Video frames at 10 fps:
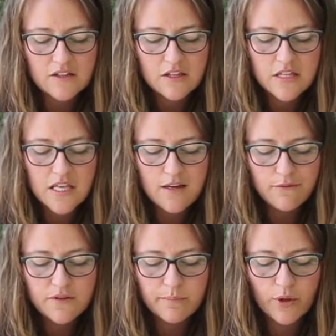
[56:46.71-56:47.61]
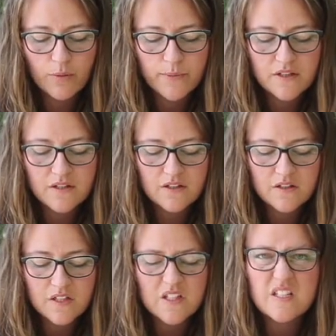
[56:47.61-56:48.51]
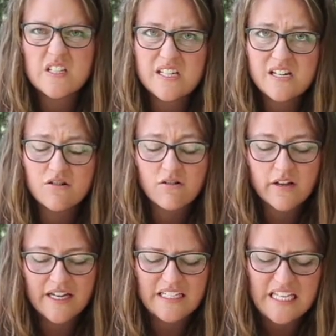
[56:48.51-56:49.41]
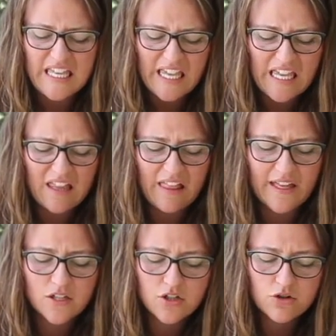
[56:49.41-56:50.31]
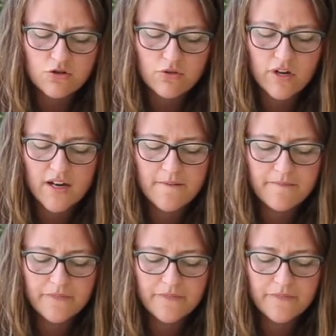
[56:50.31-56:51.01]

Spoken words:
the thief's purpose is to steal and kill and destroy.